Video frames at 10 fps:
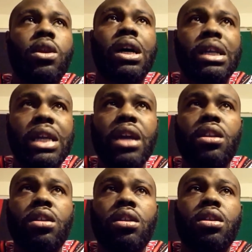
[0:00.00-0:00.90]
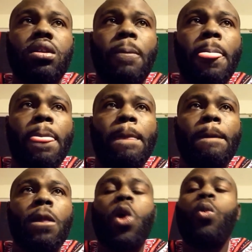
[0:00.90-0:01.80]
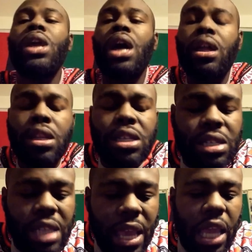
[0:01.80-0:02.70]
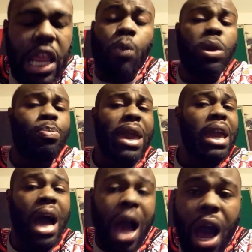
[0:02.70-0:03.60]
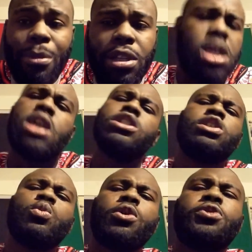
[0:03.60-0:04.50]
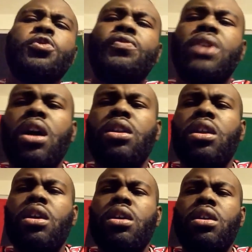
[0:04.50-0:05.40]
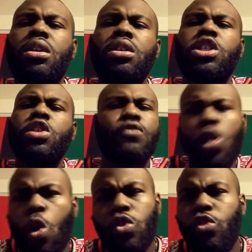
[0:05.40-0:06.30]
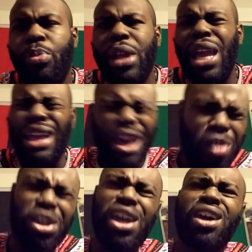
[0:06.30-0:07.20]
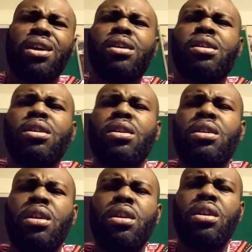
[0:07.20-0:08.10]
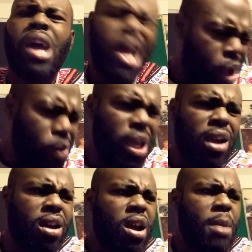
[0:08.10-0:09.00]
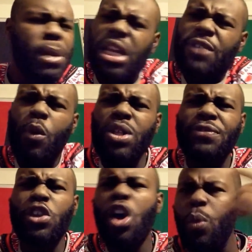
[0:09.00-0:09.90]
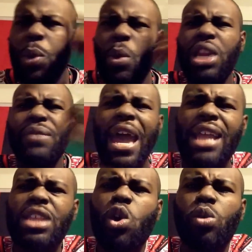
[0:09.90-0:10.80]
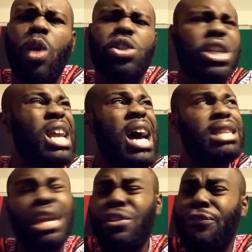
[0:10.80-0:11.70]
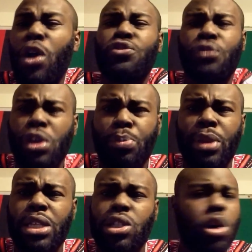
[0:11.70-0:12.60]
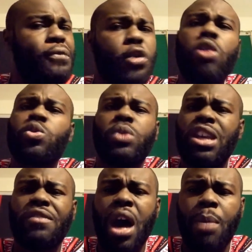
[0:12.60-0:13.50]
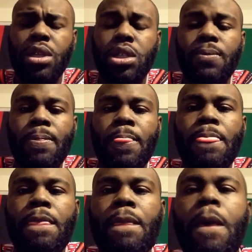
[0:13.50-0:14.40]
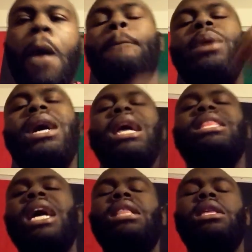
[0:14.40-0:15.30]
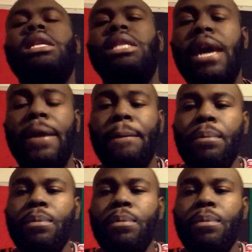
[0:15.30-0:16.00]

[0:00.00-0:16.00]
Again, we understand and we pay homage to the work you've done, to the role you've played. Hell yeah. Hell yeah. Because if it wasn't for y'all, we wouldn't even have this whole notion and idea in the first freaking place. So of course we give homage. But at the end of the day,